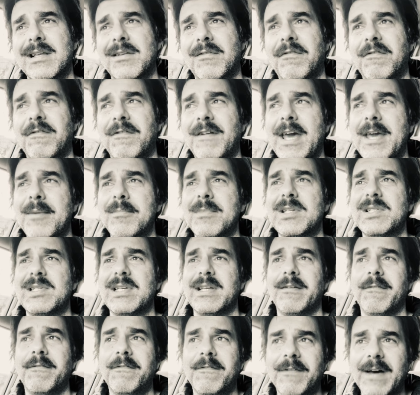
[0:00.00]
famous
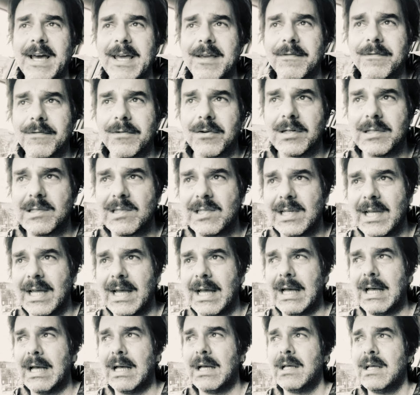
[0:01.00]
and favorite
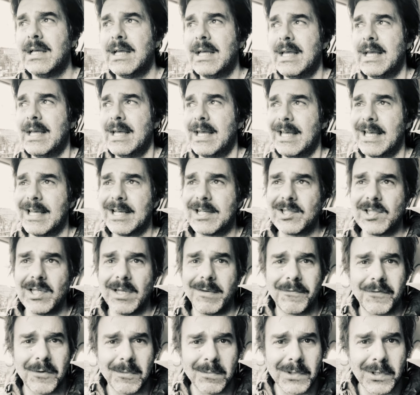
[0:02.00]

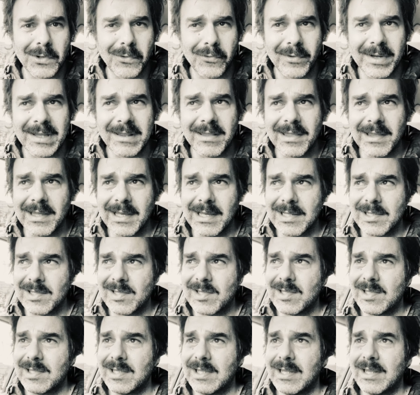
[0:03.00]
excerpt from
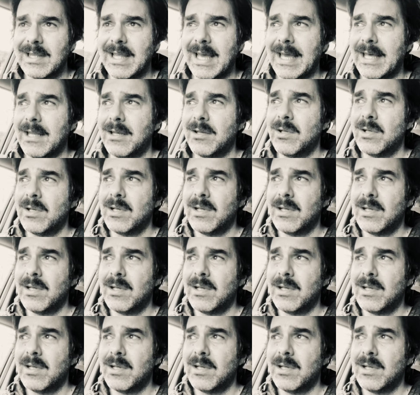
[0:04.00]
Corinthians that